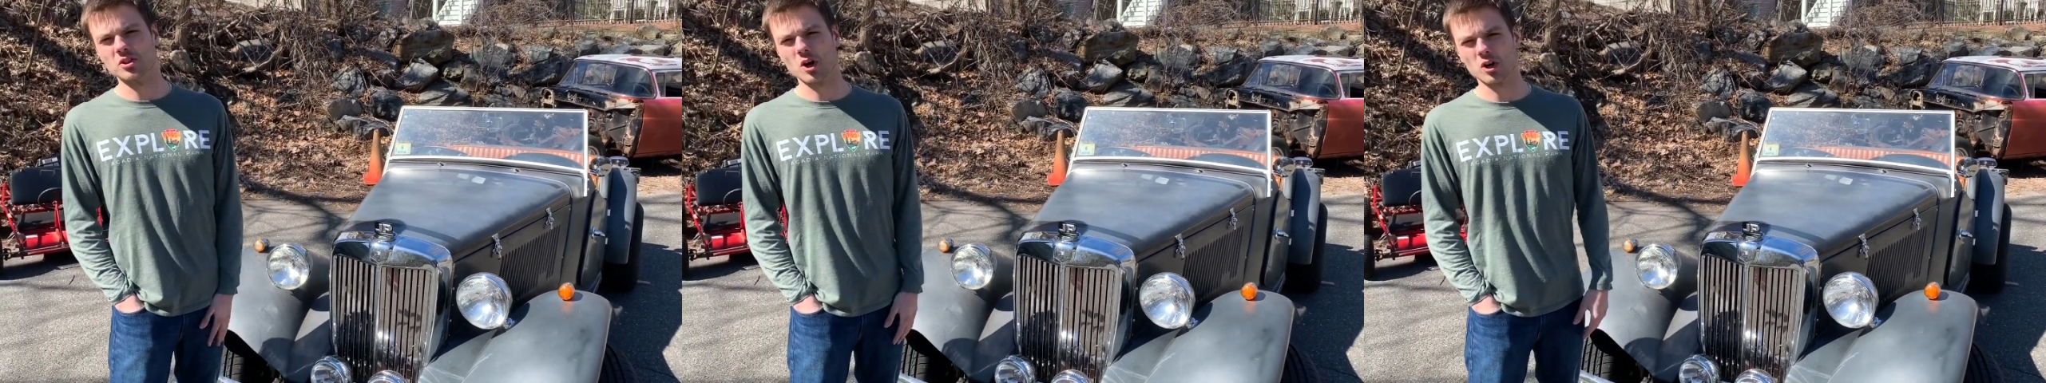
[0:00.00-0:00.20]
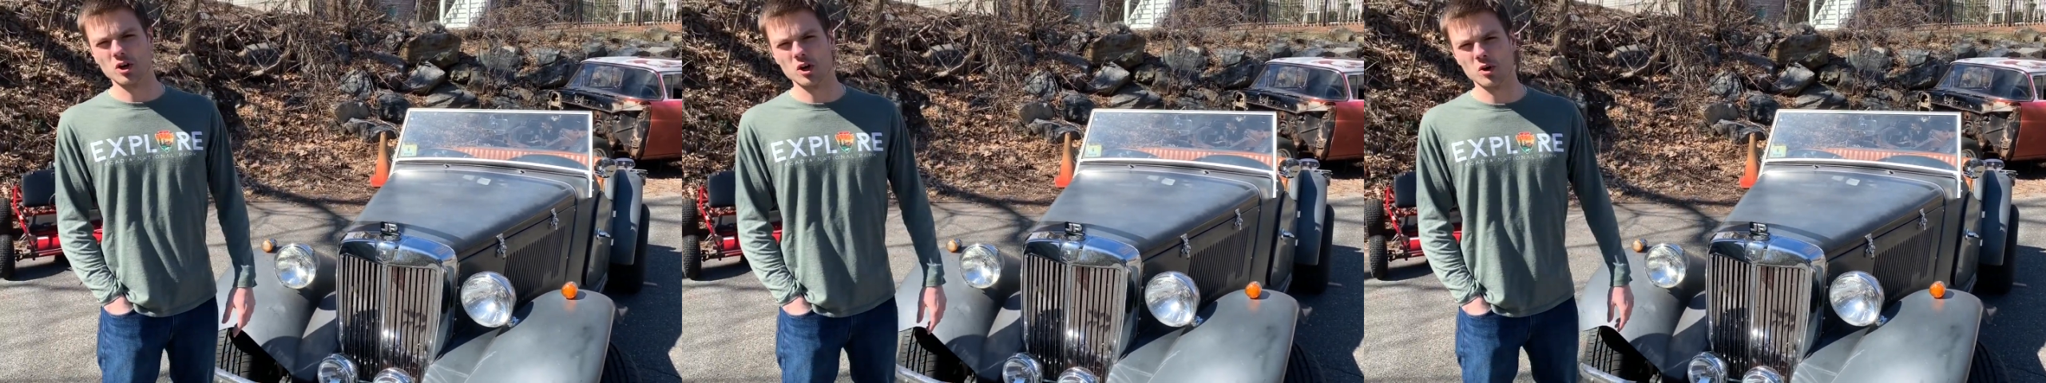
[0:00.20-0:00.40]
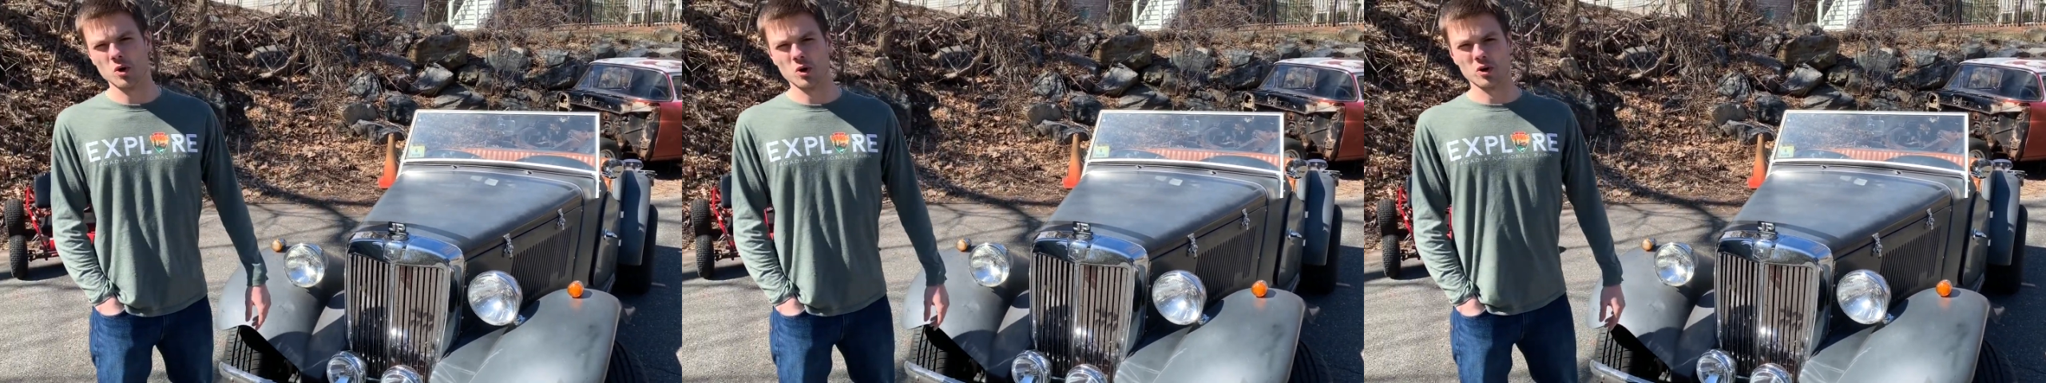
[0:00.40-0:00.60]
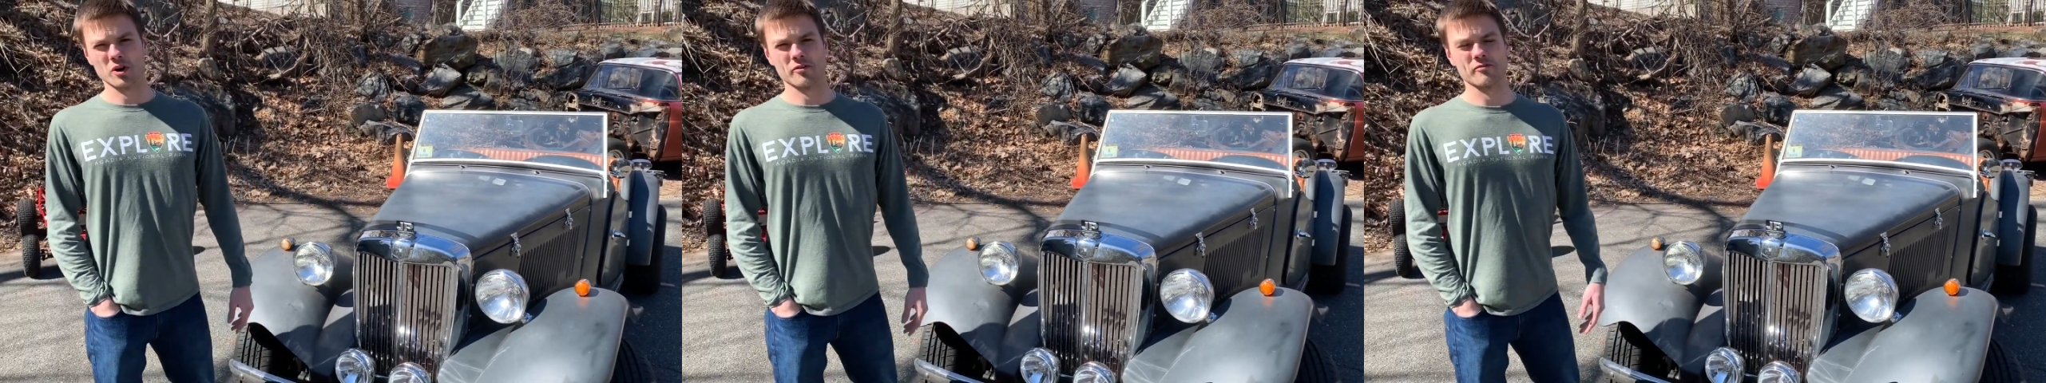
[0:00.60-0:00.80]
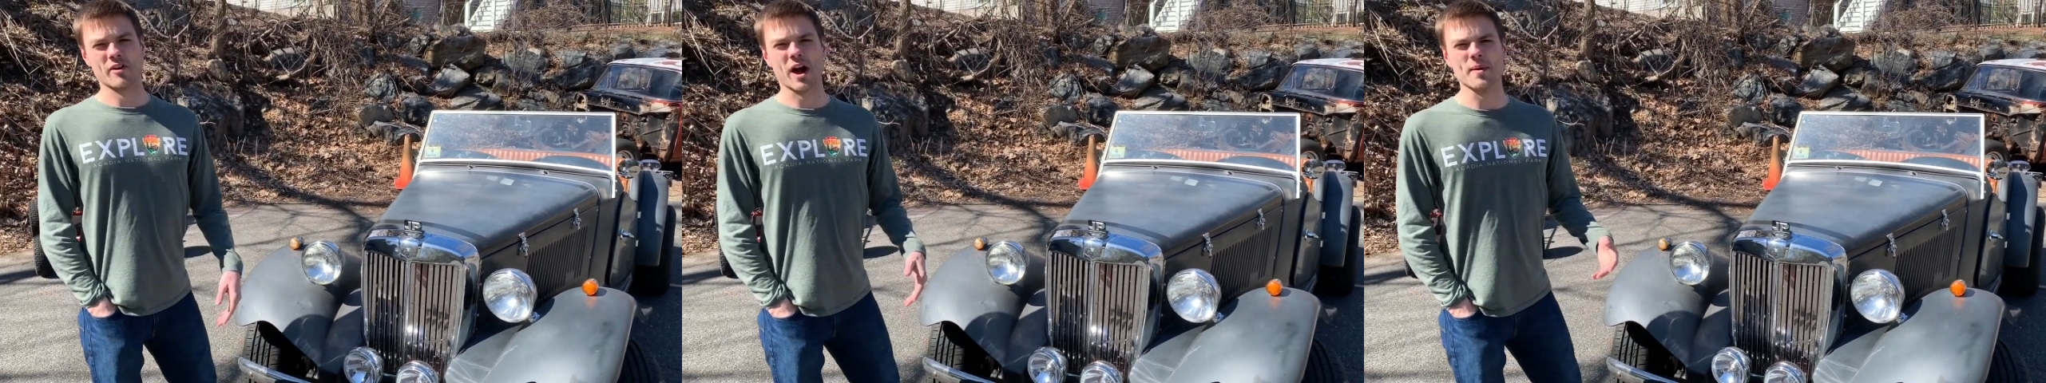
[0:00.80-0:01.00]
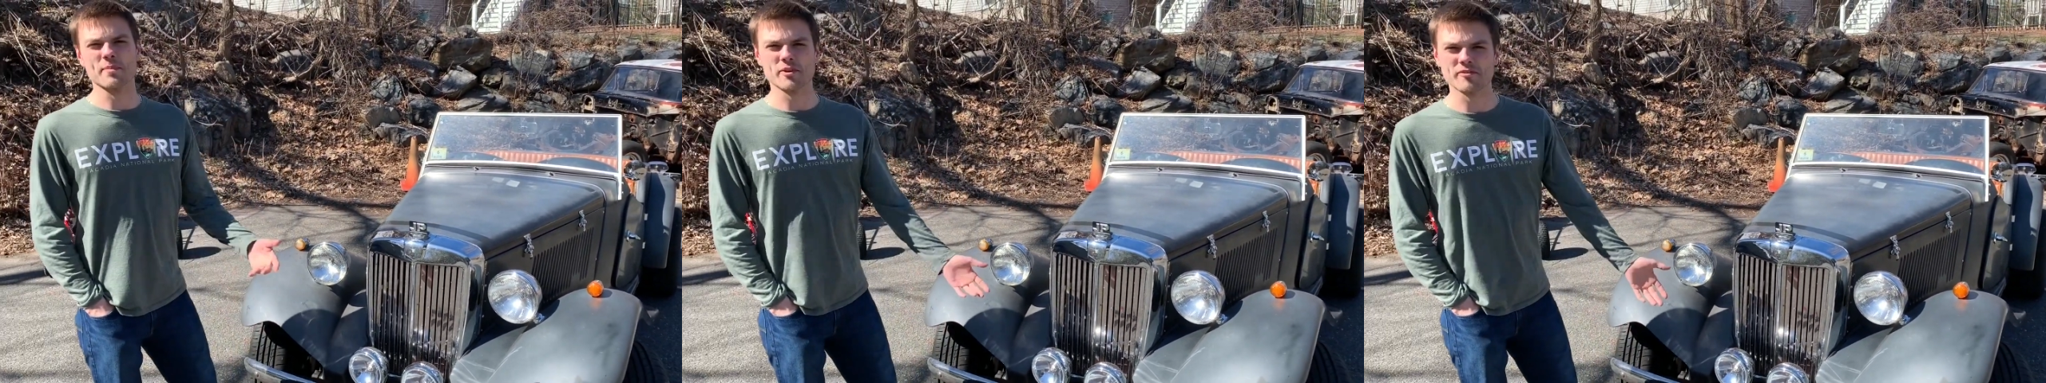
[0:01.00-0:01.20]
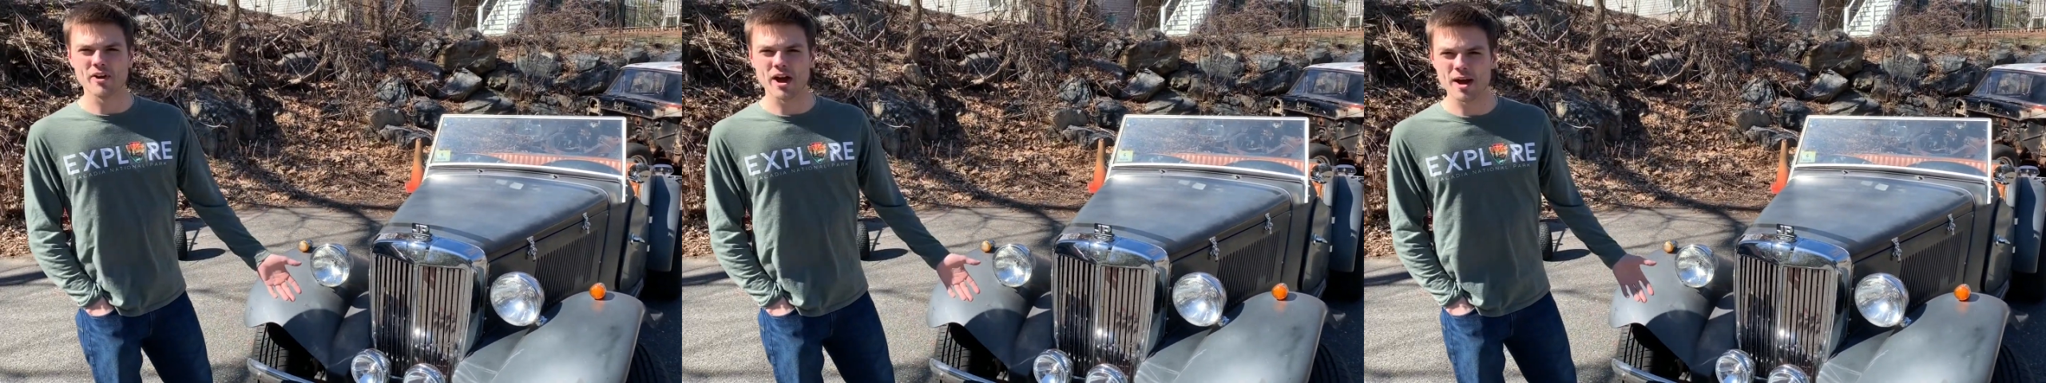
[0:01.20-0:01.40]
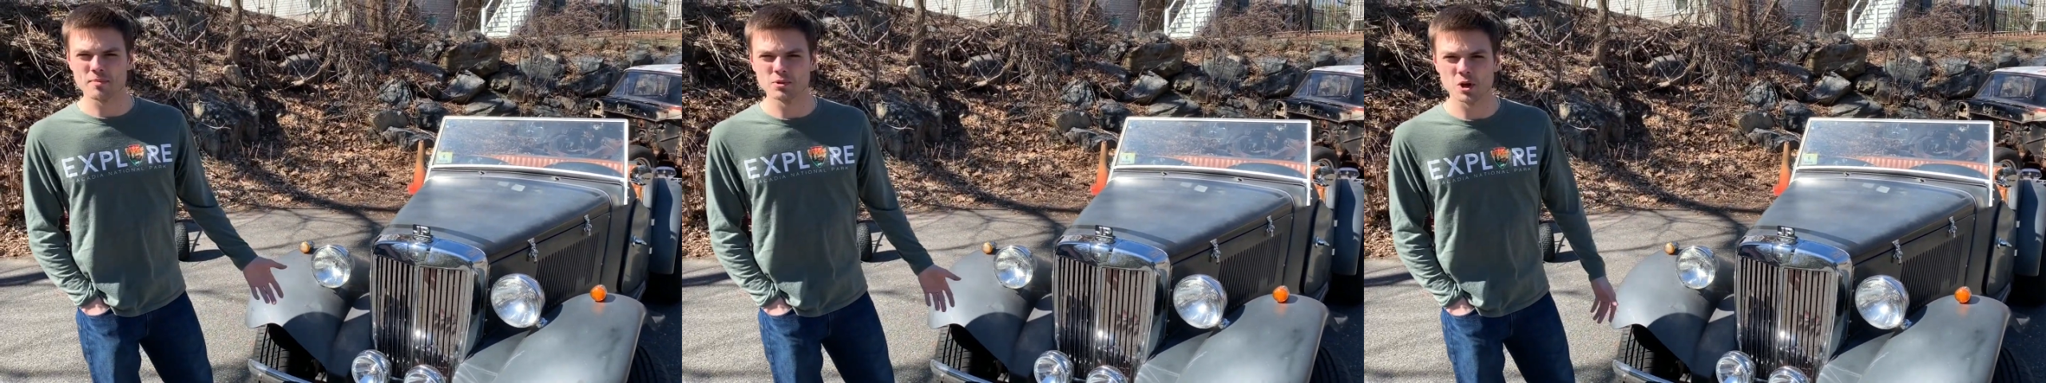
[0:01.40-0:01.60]
logo or a
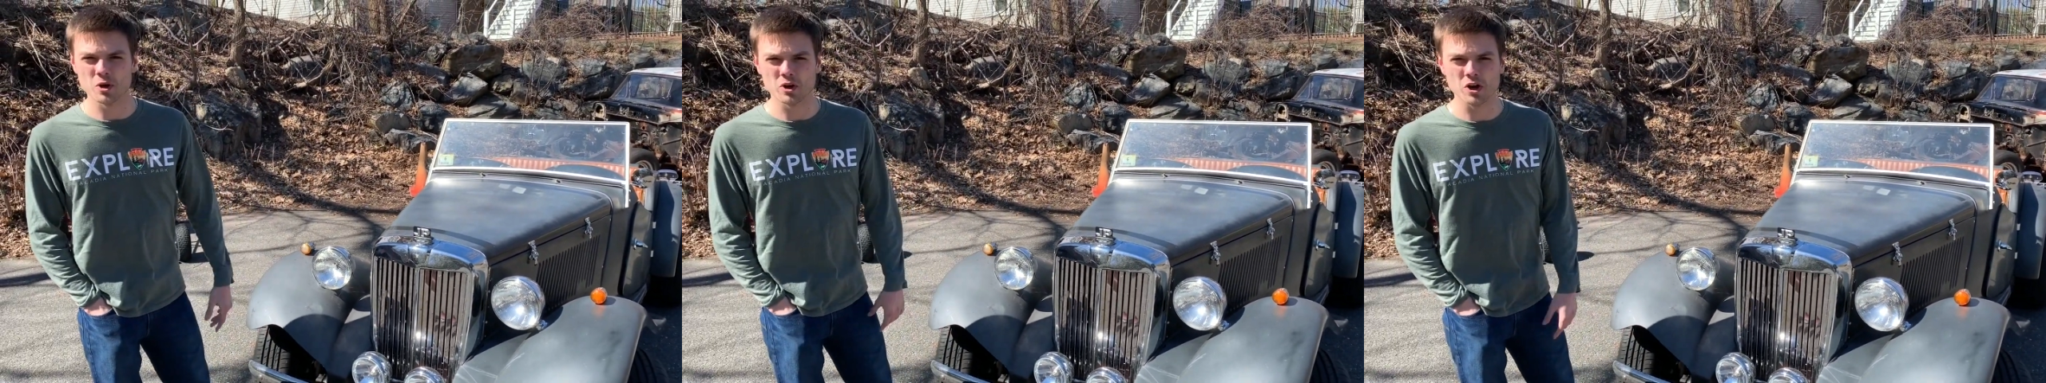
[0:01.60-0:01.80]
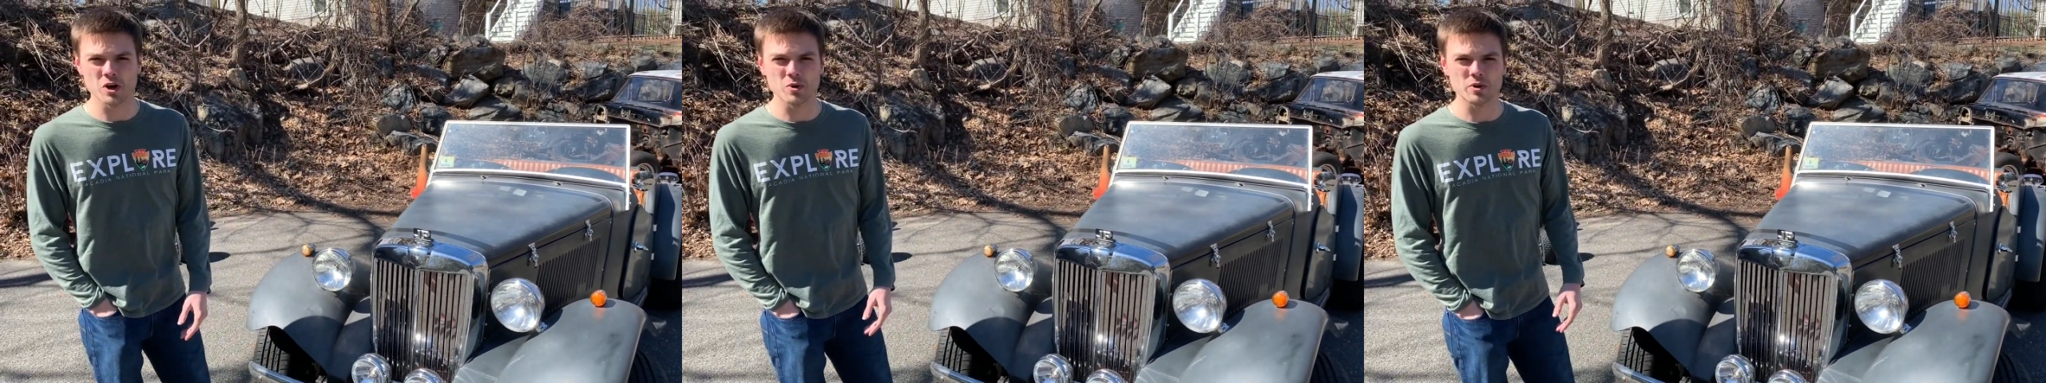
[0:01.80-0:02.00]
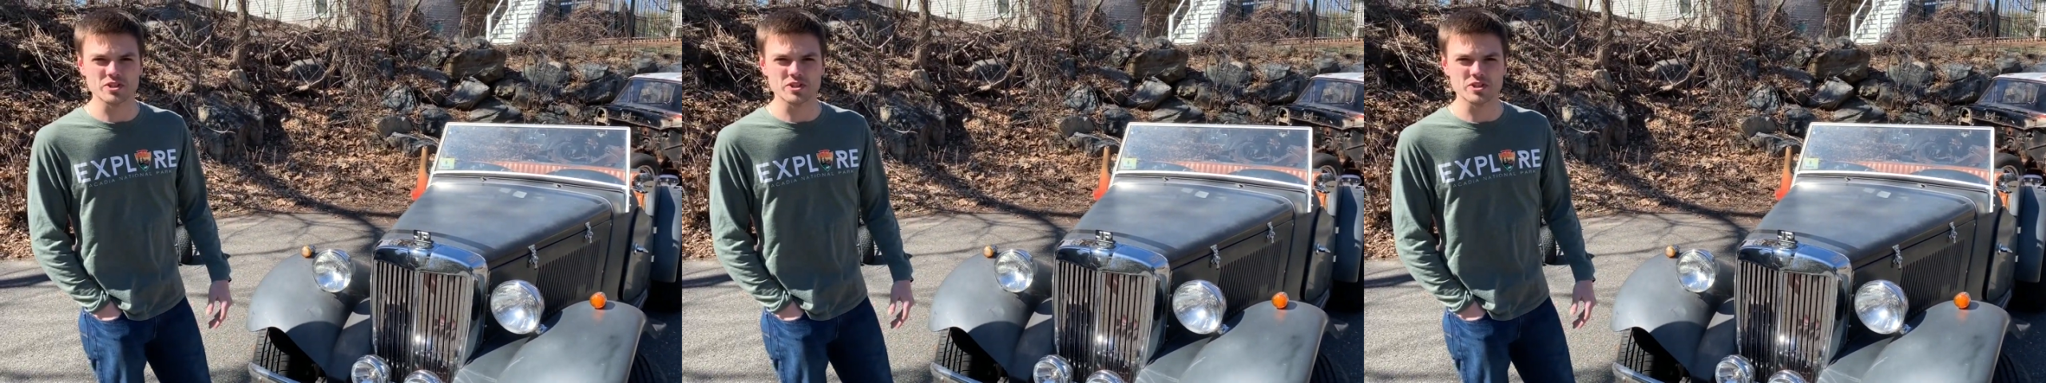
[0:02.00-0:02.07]
Fiberfab logo,